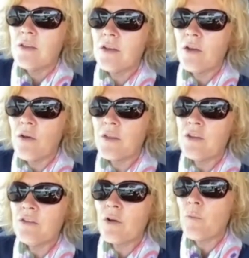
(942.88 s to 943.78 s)
you know, then
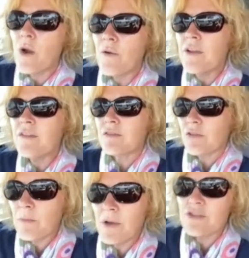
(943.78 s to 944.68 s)
you don't worry
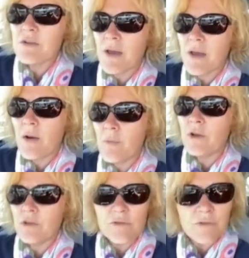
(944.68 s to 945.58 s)
so much about
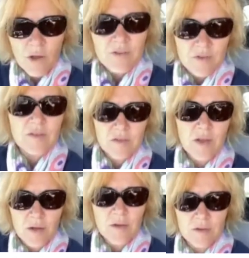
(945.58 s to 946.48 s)
what you've lost this
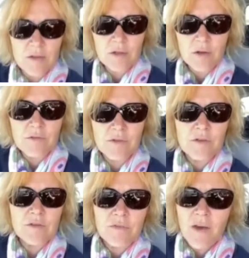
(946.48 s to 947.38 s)
year. You know, if you
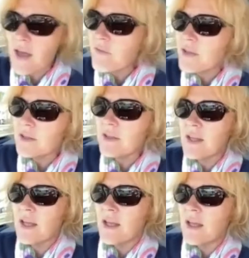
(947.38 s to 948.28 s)
survive it
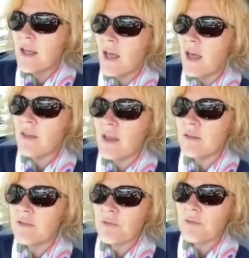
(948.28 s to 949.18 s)
and
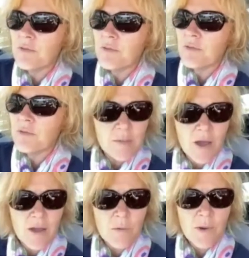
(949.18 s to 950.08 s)
strive in some
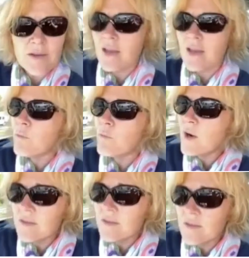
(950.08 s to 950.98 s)
kind of way, take it
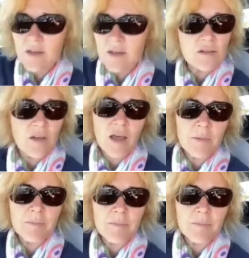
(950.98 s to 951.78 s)
one day at a time.